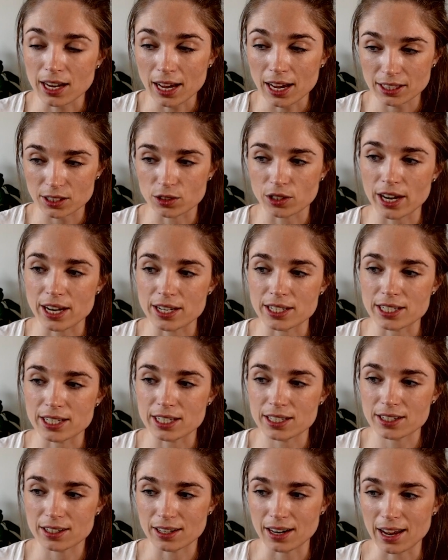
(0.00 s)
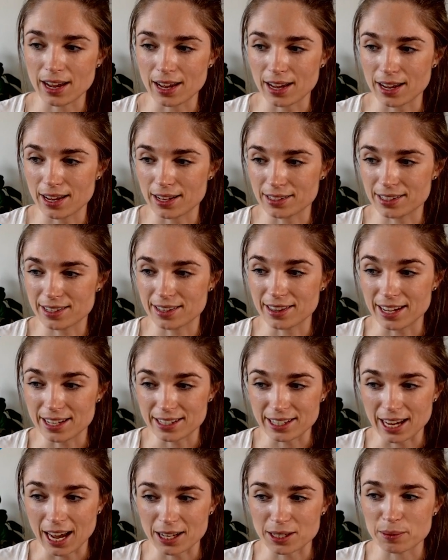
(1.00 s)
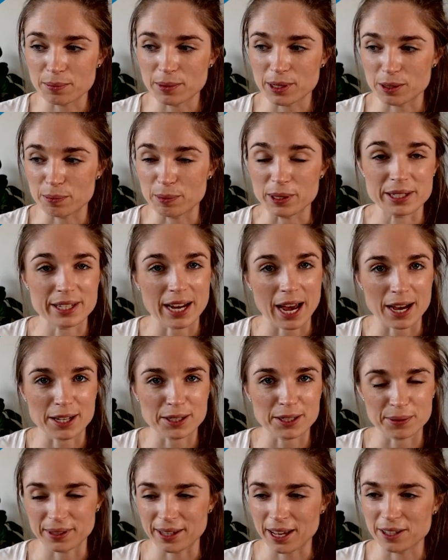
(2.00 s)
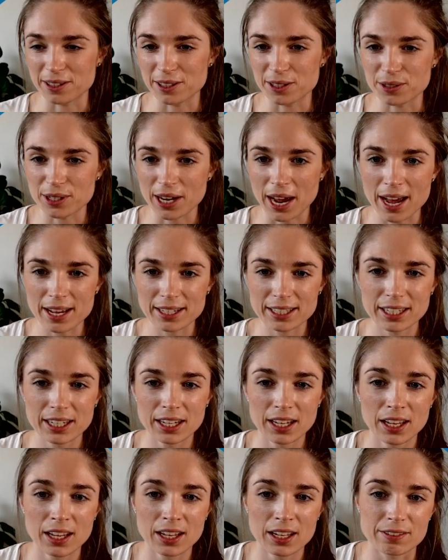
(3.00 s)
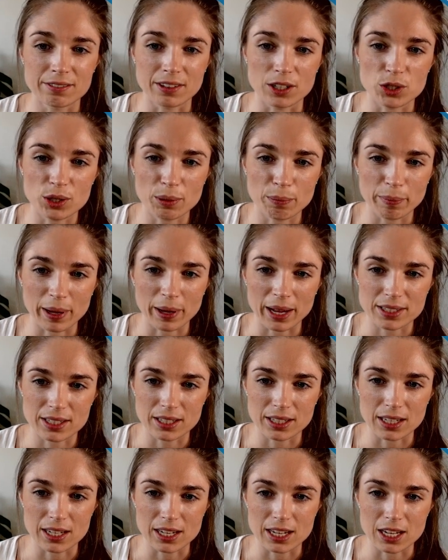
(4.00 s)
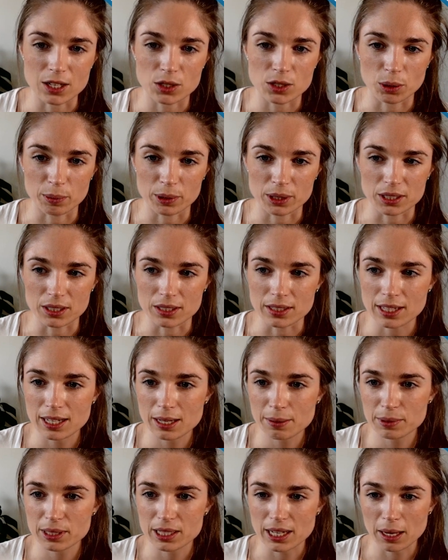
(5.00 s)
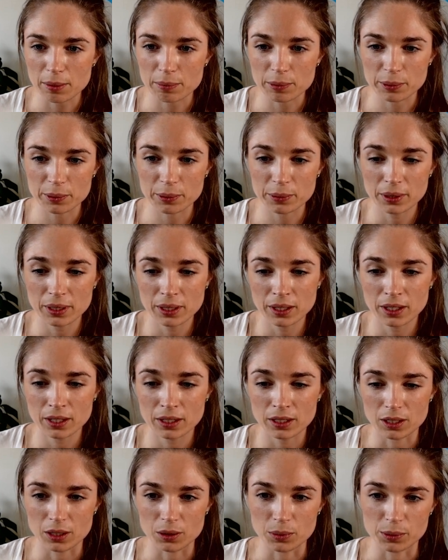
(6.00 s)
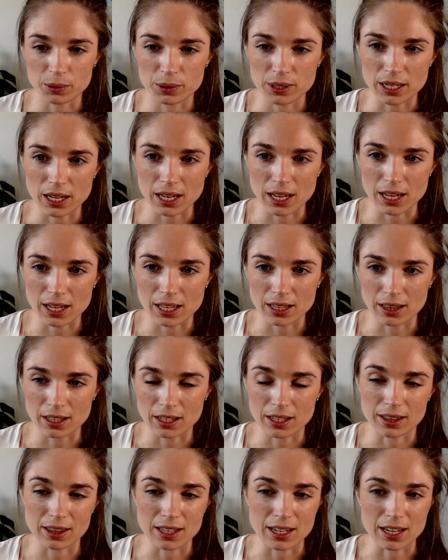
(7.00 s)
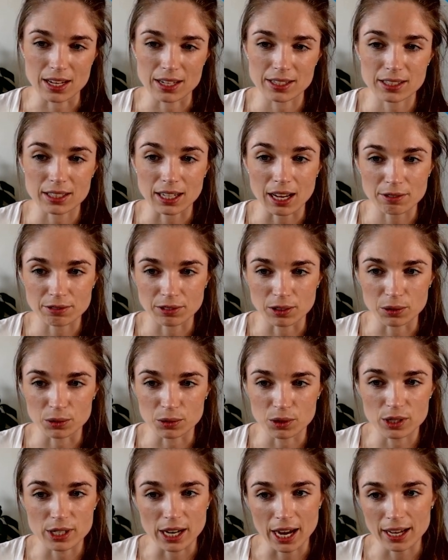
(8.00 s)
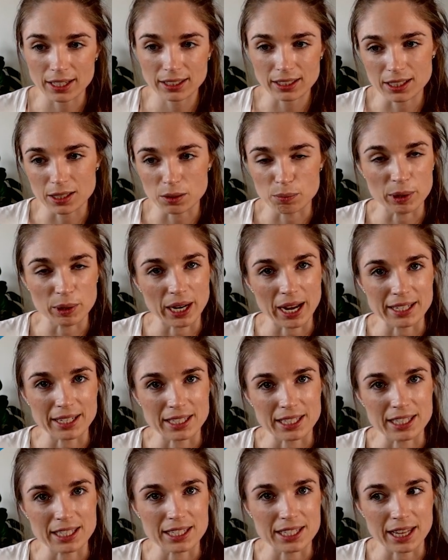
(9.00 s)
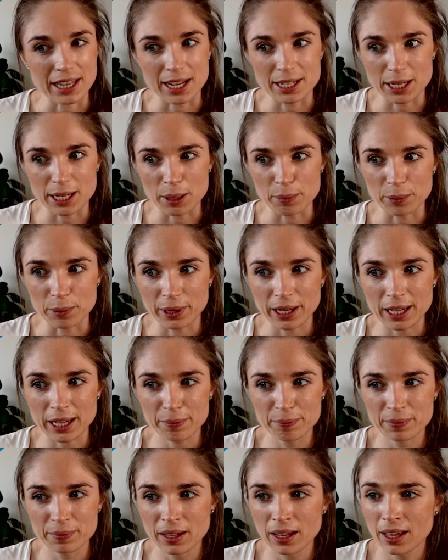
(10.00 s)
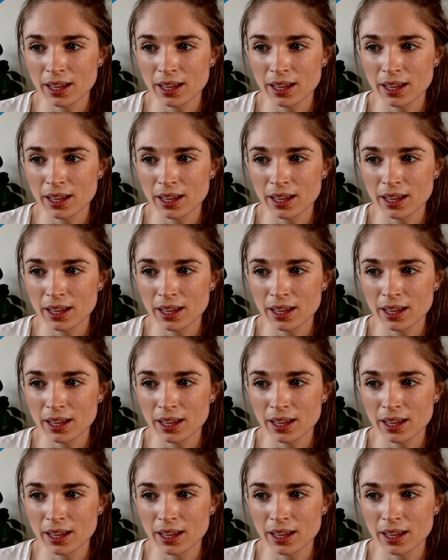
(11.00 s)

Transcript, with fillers: tag is created and this atom has been tagged with that new tag. If I jump back to the topics and themes table, you will see that the scaffold tag has been added into that table here